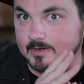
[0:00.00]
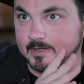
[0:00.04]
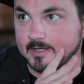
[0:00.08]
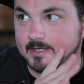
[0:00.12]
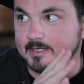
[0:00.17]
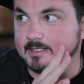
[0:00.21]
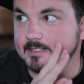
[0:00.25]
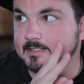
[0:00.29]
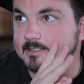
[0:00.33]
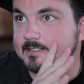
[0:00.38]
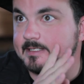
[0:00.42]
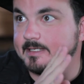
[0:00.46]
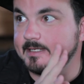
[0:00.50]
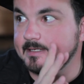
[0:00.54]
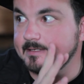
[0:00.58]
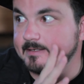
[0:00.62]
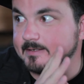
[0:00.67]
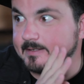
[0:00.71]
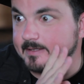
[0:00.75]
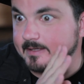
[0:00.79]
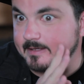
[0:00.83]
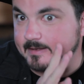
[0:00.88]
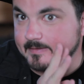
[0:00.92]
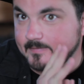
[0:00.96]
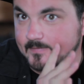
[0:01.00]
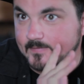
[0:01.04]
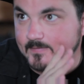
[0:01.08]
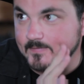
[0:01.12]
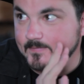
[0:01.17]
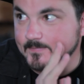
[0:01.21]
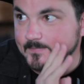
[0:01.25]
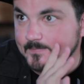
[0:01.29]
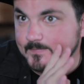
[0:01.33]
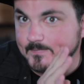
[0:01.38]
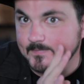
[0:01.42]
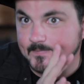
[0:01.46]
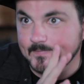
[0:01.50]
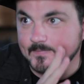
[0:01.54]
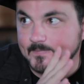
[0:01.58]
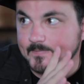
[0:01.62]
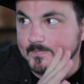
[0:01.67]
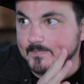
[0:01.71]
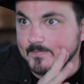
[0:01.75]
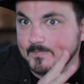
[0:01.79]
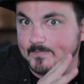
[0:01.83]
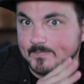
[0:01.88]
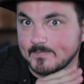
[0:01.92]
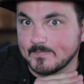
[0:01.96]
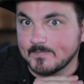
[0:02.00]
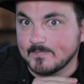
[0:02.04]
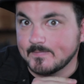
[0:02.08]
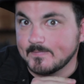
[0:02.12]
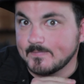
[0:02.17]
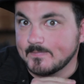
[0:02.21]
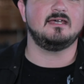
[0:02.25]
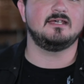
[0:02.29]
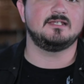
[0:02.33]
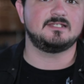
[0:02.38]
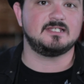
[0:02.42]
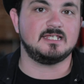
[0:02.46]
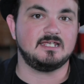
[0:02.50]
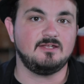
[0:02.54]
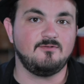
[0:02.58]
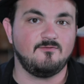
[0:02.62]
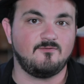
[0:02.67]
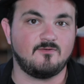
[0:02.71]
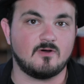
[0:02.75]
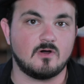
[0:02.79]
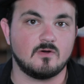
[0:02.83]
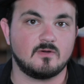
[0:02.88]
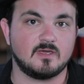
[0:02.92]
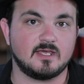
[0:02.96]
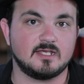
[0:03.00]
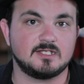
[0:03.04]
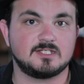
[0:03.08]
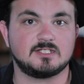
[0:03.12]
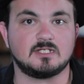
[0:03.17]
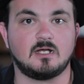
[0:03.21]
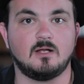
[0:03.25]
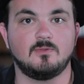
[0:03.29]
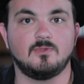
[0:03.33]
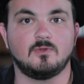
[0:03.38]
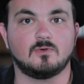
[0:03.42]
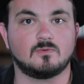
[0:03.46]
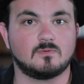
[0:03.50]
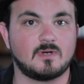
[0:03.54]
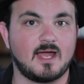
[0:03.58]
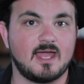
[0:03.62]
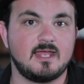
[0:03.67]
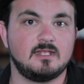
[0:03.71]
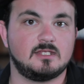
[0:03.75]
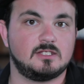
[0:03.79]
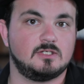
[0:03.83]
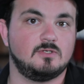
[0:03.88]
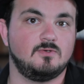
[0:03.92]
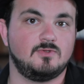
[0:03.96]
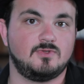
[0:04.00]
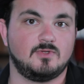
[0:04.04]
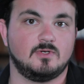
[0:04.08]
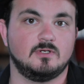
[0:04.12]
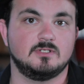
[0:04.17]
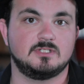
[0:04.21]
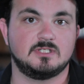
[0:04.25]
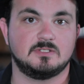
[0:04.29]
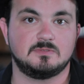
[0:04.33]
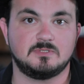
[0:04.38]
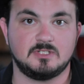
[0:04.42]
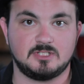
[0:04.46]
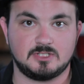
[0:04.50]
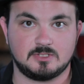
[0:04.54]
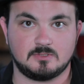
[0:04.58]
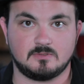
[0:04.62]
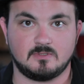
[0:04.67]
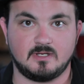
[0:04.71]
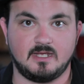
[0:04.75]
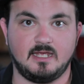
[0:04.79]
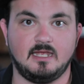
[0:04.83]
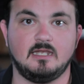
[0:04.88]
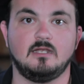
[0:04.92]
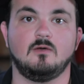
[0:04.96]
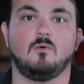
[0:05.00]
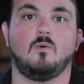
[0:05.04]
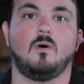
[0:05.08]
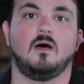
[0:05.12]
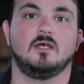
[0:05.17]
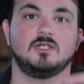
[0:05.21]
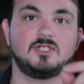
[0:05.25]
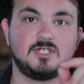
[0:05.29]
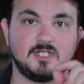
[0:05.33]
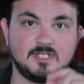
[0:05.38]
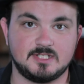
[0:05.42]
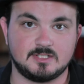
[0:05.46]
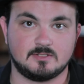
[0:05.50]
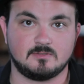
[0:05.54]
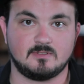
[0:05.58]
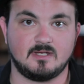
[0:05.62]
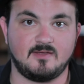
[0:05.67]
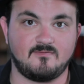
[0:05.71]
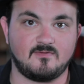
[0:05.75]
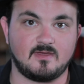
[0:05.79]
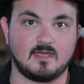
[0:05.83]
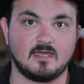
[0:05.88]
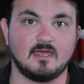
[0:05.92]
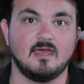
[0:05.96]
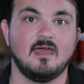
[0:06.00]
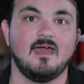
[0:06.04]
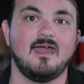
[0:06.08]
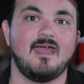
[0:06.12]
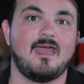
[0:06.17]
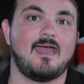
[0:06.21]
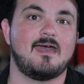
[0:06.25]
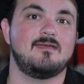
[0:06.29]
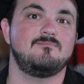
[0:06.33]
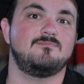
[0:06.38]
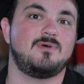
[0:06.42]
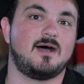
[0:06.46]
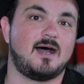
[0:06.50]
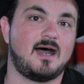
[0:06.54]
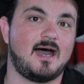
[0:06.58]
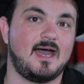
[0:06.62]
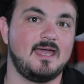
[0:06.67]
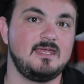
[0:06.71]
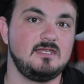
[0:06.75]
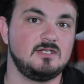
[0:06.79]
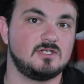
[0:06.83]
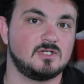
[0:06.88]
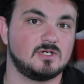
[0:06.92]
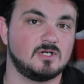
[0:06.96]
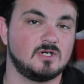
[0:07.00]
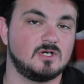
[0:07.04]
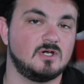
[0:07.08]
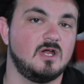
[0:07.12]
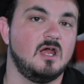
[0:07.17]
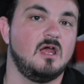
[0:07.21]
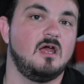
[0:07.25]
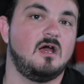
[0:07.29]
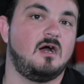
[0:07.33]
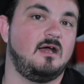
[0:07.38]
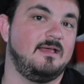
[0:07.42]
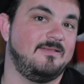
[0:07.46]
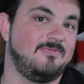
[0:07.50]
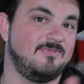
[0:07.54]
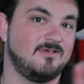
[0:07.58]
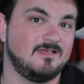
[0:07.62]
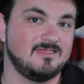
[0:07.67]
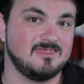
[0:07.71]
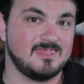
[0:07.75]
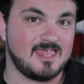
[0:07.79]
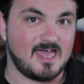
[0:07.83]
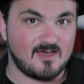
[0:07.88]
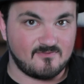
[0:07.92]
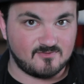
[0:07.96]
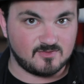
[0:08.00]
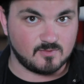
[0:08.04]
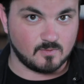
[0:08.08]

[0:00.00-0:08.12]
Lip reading: Hintity hint hint. In this shot, Dana is in focus on the right 2/3 of the screen while she's grieving, and behind her, in the left